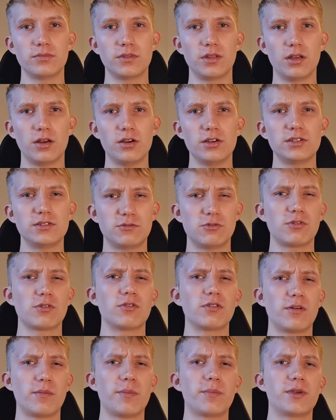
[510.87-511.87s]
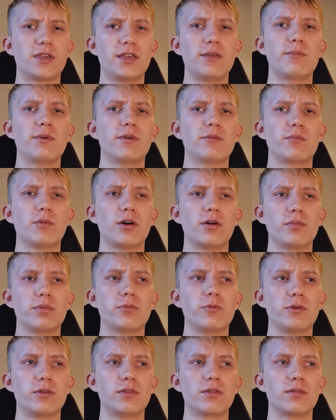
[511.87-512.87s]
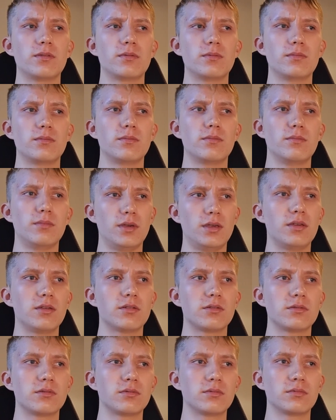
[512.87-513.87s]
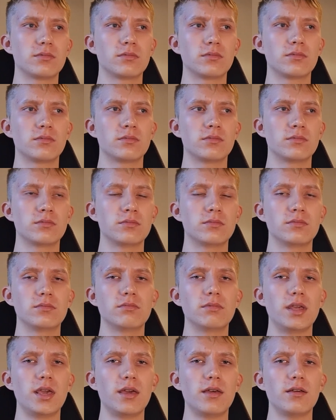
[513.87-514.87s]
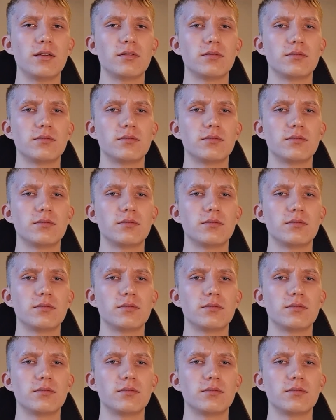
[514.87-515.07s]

I struggle up keeping up with me. Yeah.